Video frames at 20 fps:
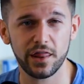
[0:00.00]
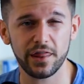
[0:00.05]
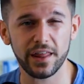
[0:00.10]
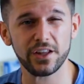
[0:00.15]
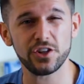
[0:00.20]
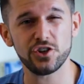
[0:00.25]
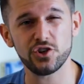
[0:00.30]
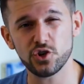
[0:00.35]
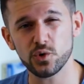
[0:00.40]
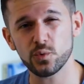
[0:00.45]

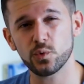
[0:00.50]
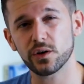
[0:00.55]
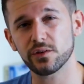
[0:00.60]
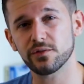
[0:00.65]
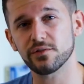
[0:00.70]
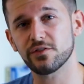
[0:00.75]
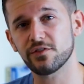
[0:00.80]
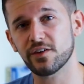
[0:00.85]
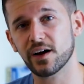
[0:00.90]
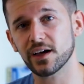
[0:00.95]
that you
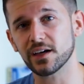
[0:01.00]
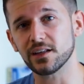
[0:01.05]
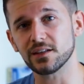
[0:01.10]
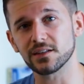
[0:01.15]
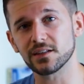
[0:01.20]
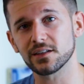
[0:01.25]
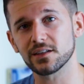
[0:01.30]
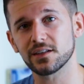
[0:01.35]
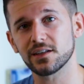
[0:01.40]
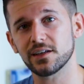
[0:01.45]
wouldn't
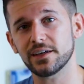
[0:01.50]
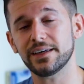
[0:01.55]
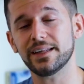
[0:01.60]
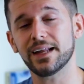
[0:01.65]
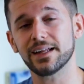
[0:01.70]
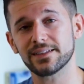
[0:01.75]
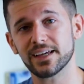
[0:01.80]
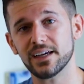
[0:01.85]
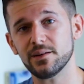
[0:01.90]
find in a